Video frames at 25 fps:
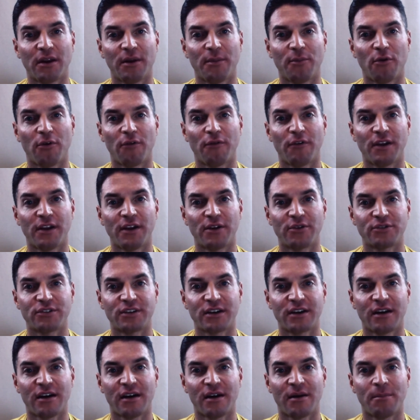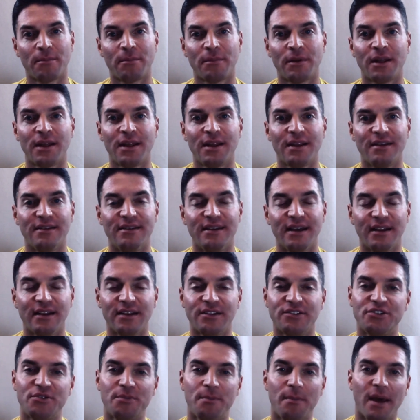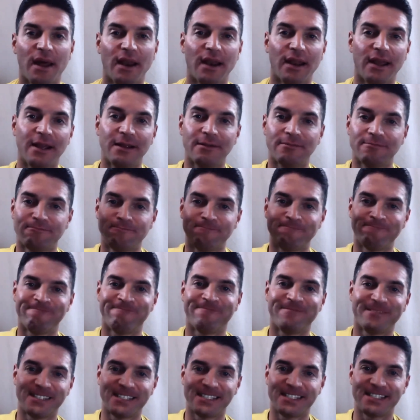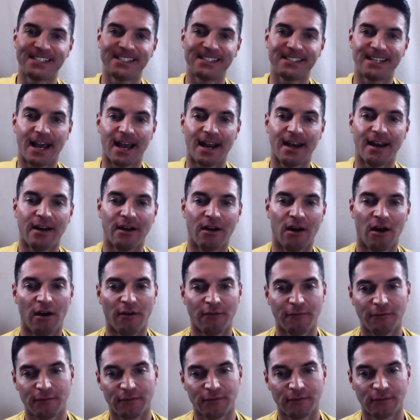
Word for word: more videos to come. Dylan Gemelli signing off.